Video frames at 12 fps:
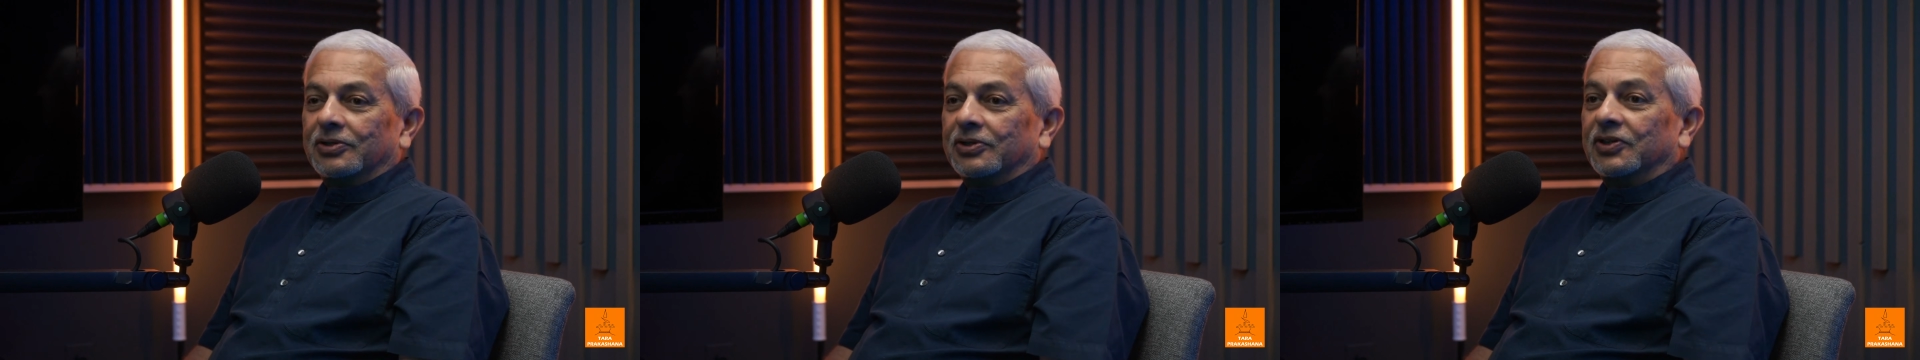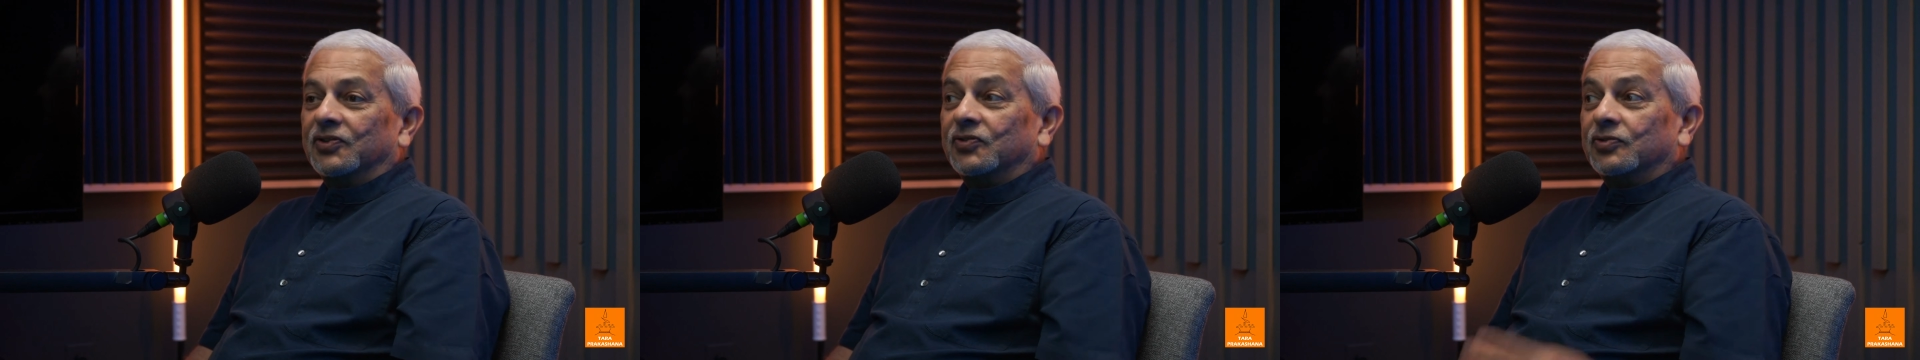
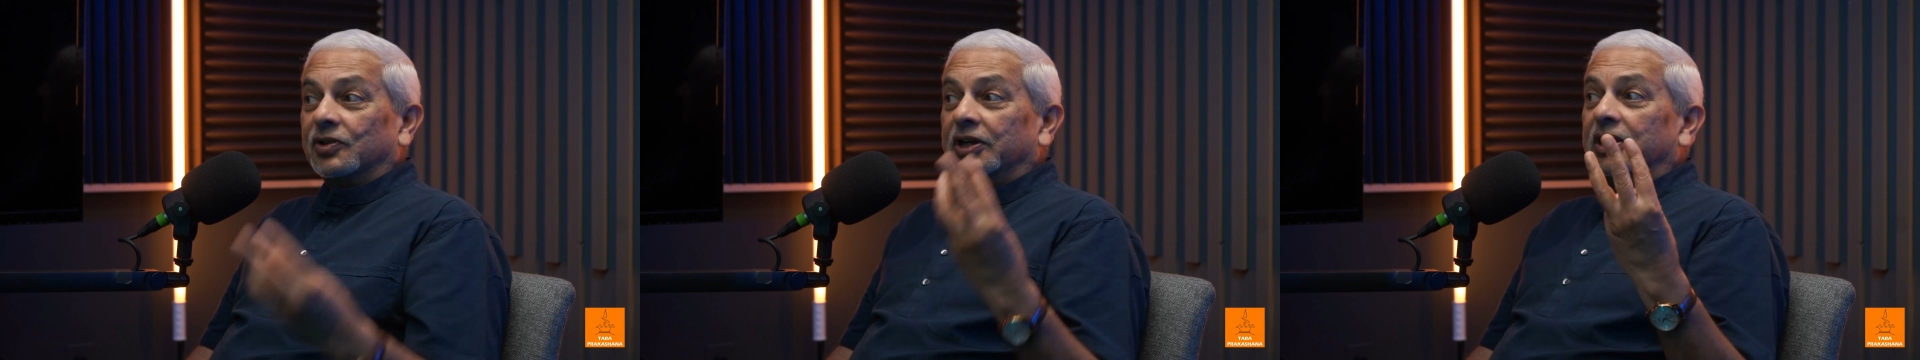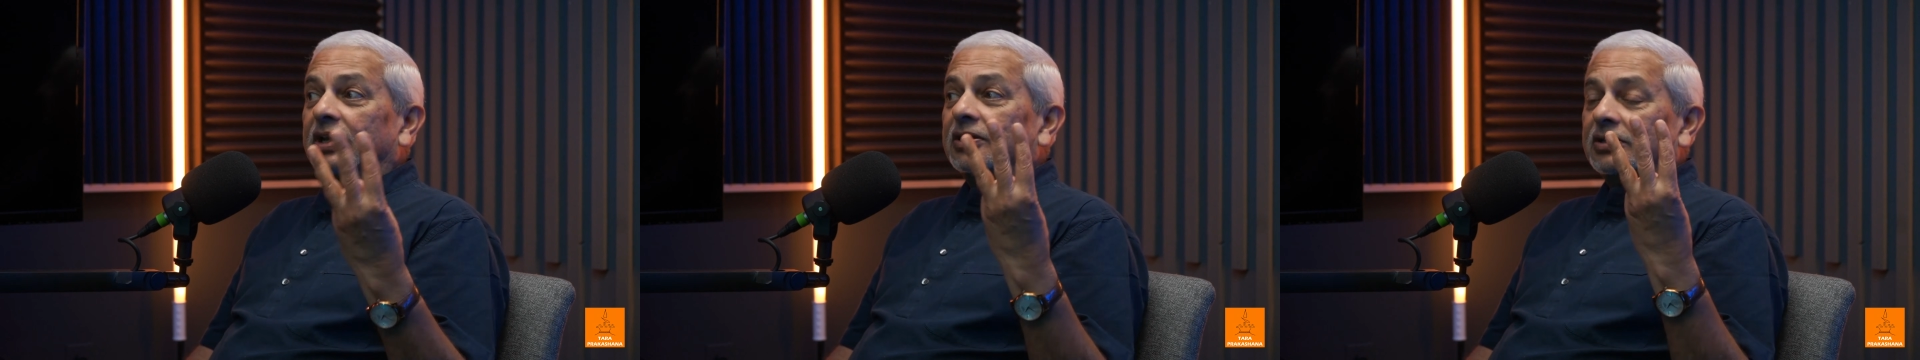these
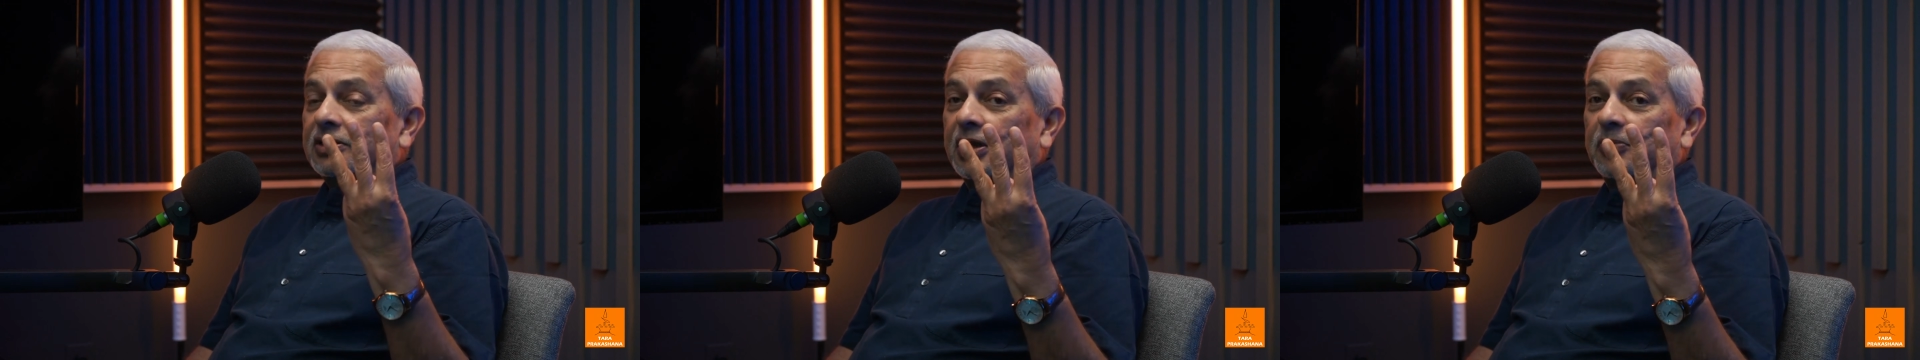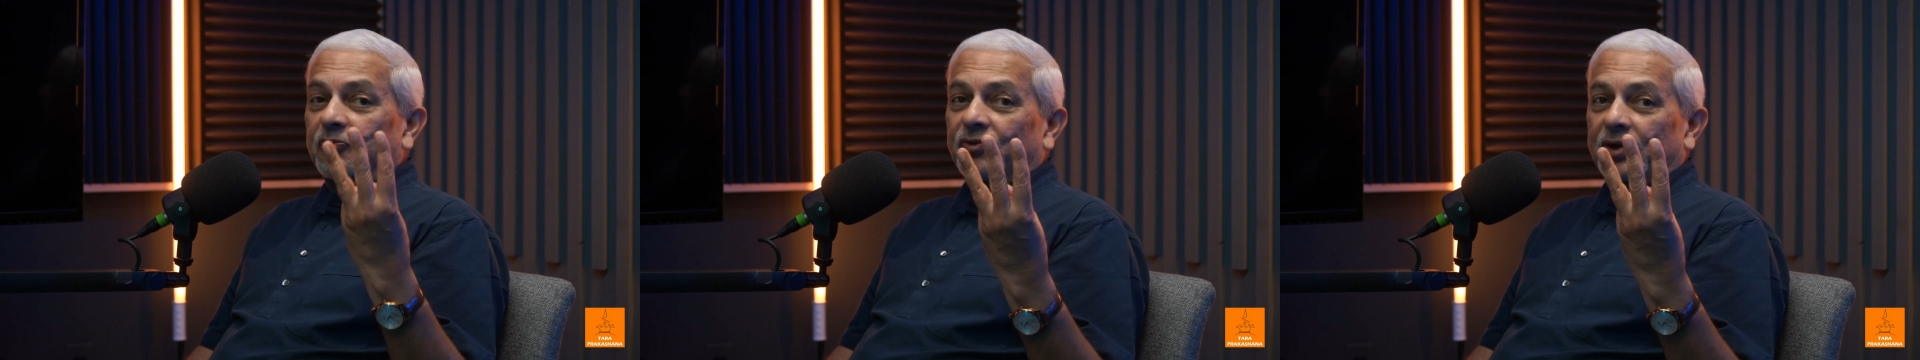three time
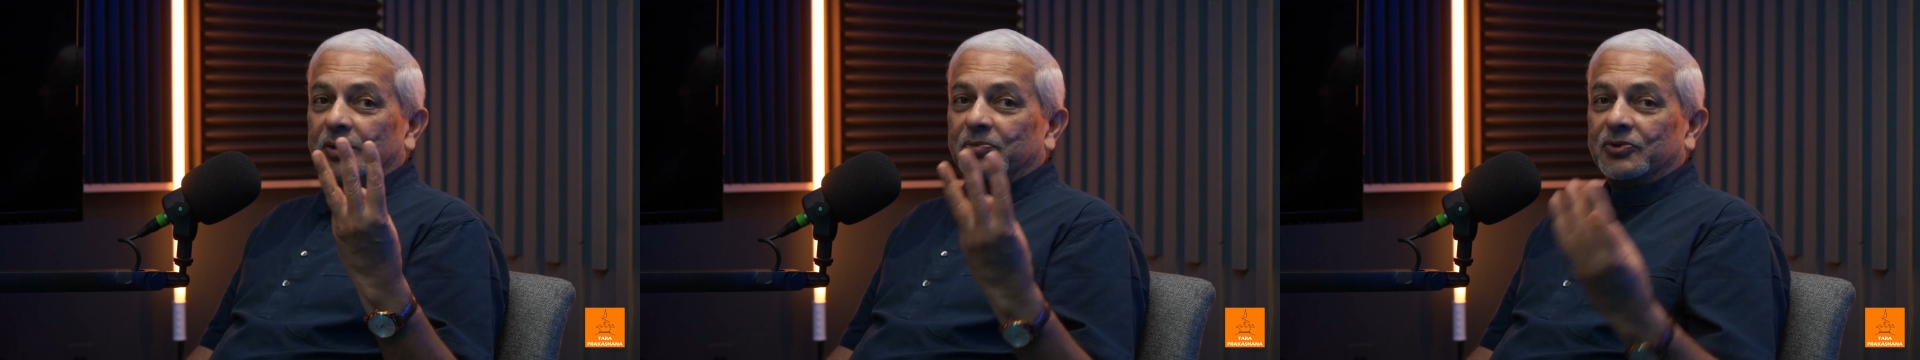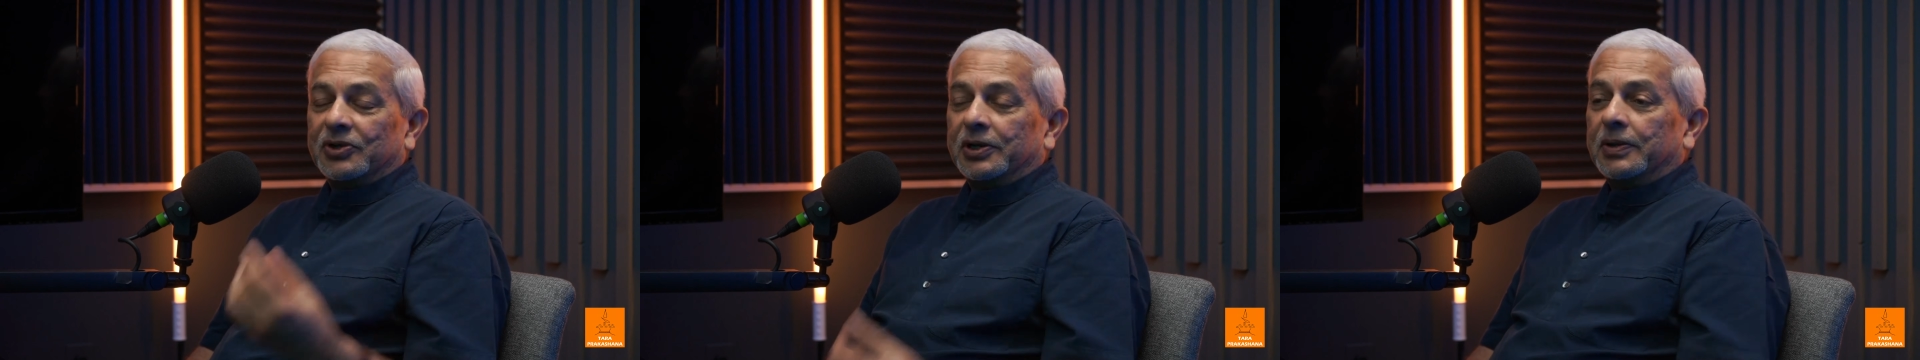frames,
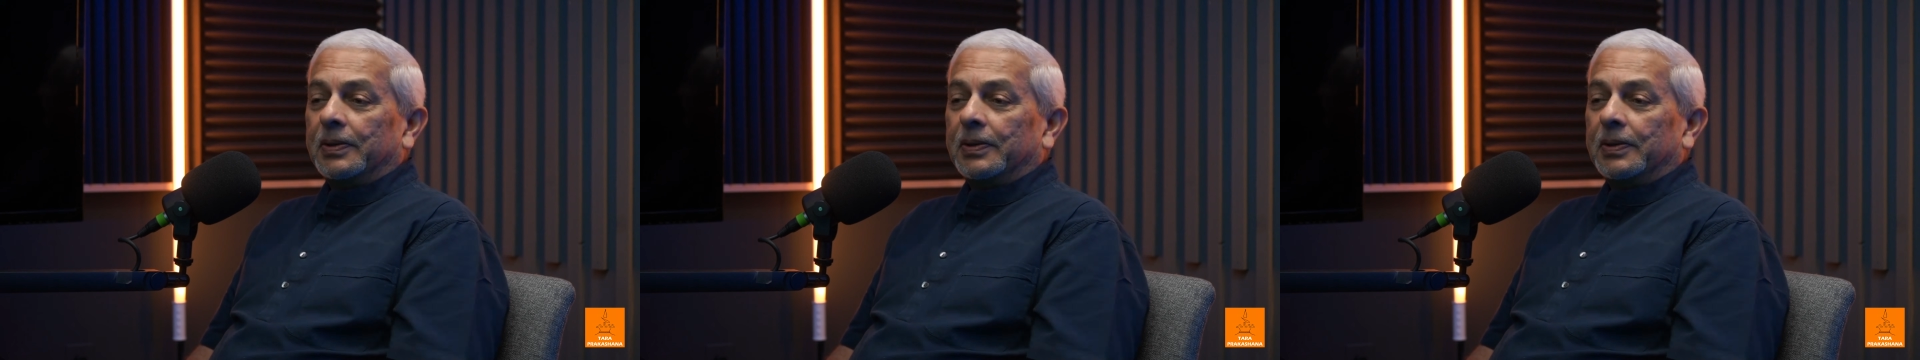right?